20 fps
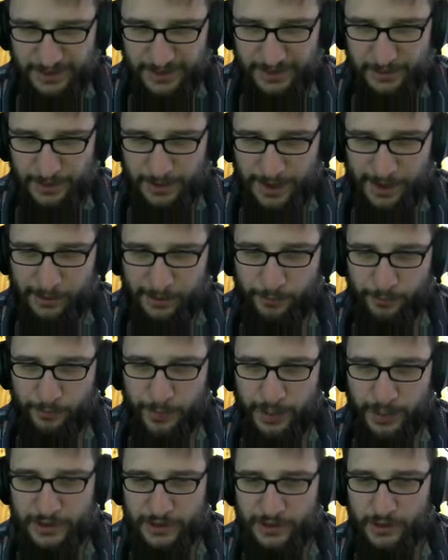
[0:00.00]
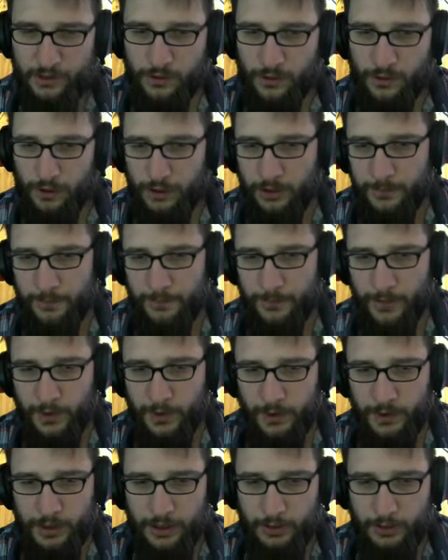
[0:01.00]
I bet it's an orc.
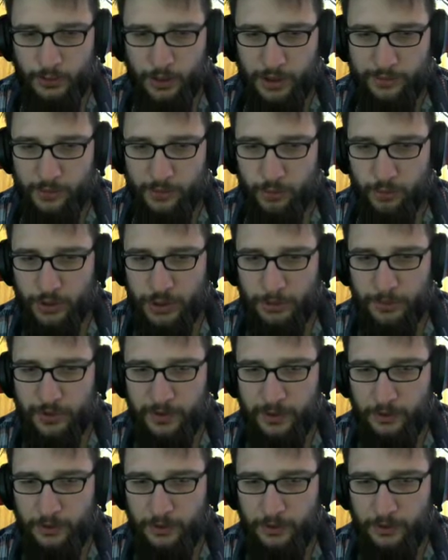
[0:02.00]
Um, we have to bribe that